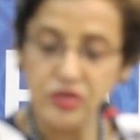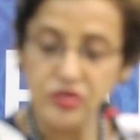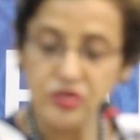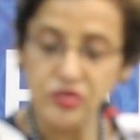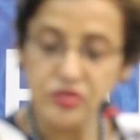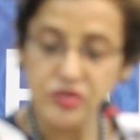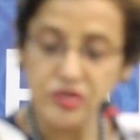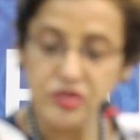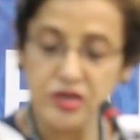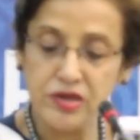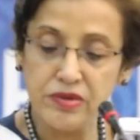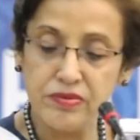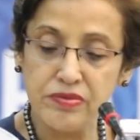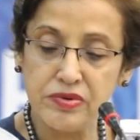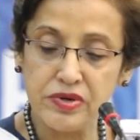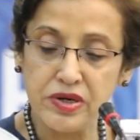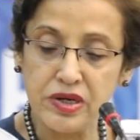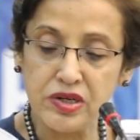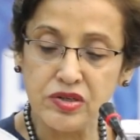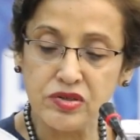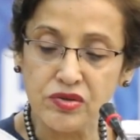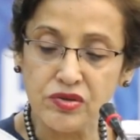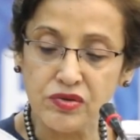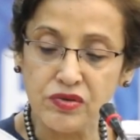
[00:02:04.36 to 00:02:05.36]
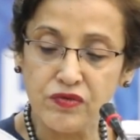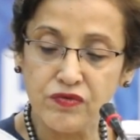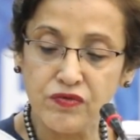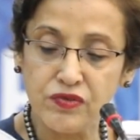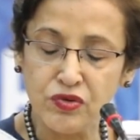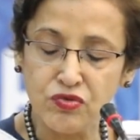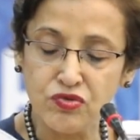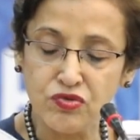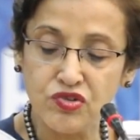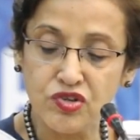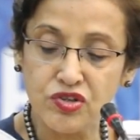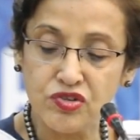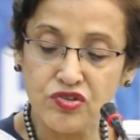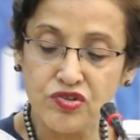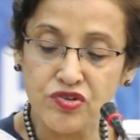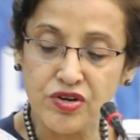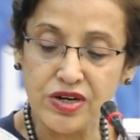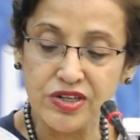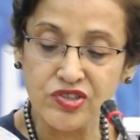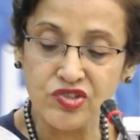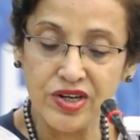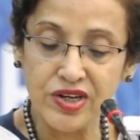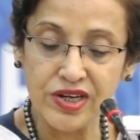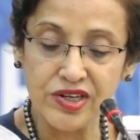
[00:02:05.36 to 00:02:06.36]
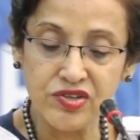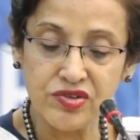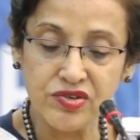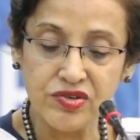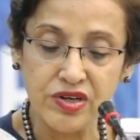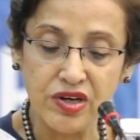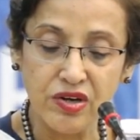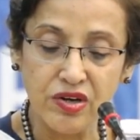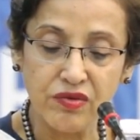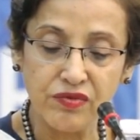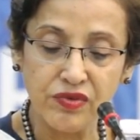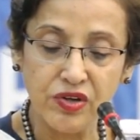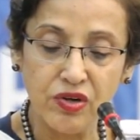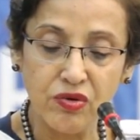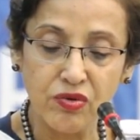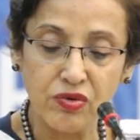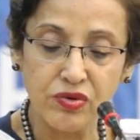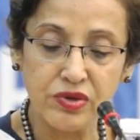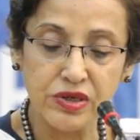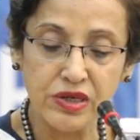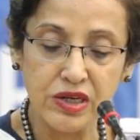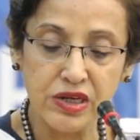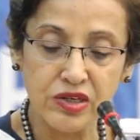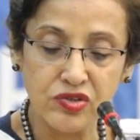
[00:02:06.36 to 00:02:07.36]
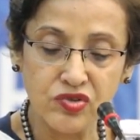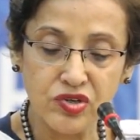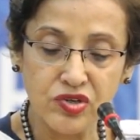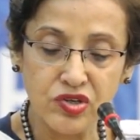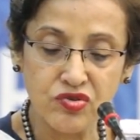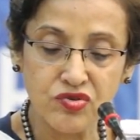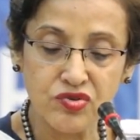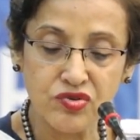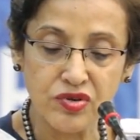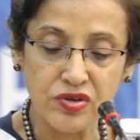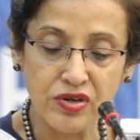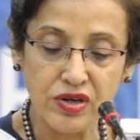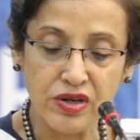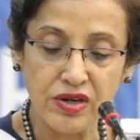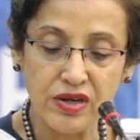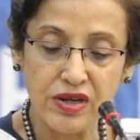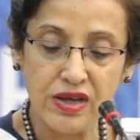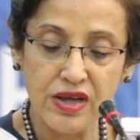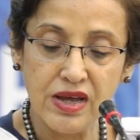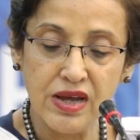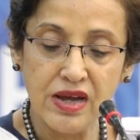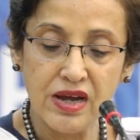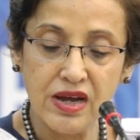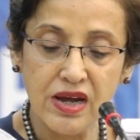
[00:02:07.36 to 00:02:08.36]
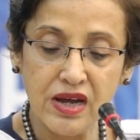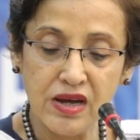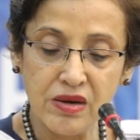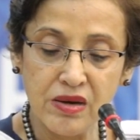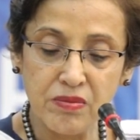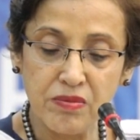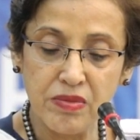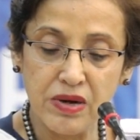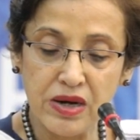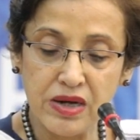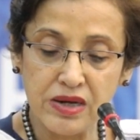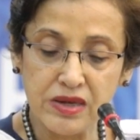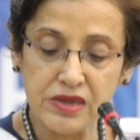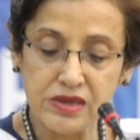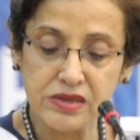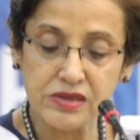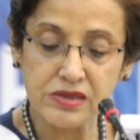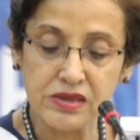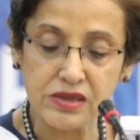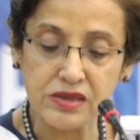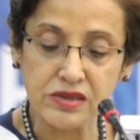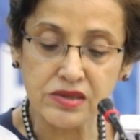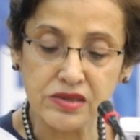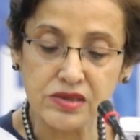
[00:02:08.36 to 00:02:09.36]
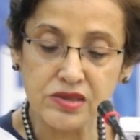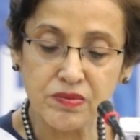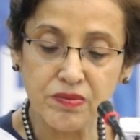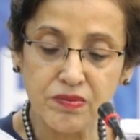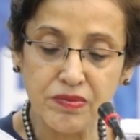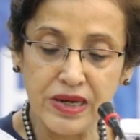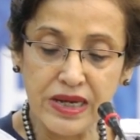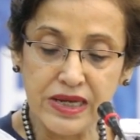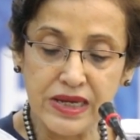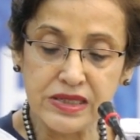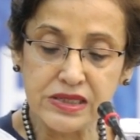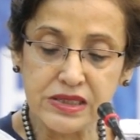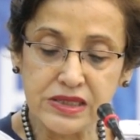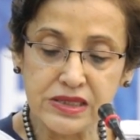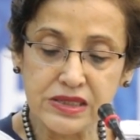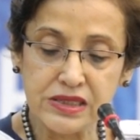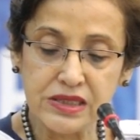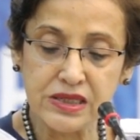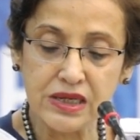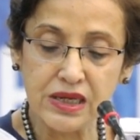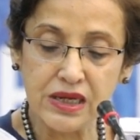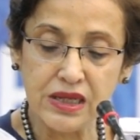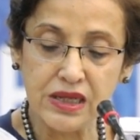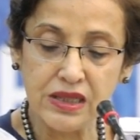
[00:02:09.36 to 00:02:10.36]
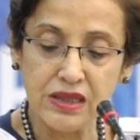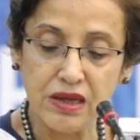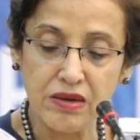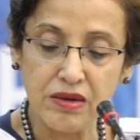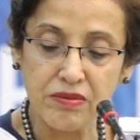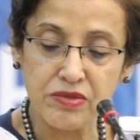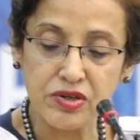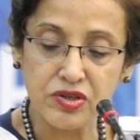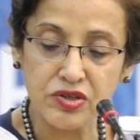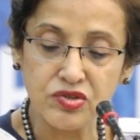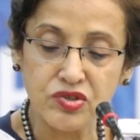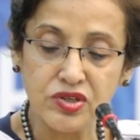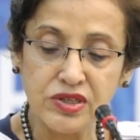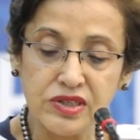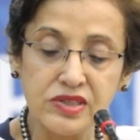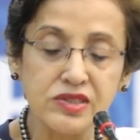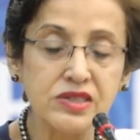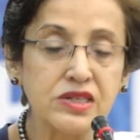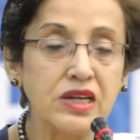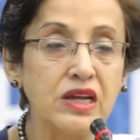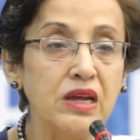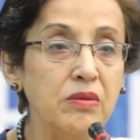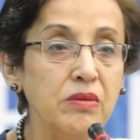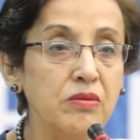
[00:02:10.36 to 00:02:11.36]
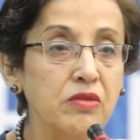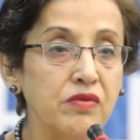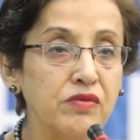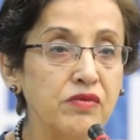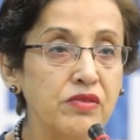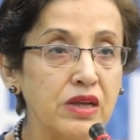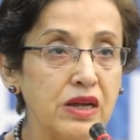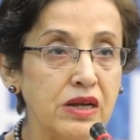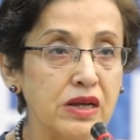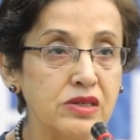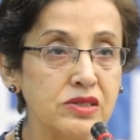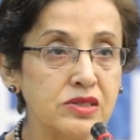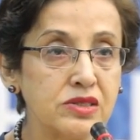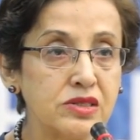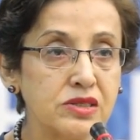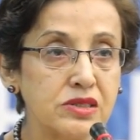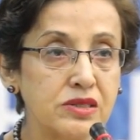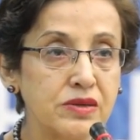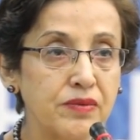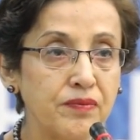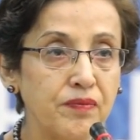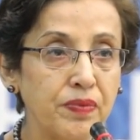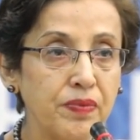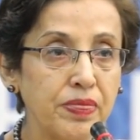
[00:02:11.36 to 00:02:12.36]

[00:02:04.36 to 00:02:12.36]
to deliberate on the future trajectory of the organization and Pakistan's place in the emerging scheme of things.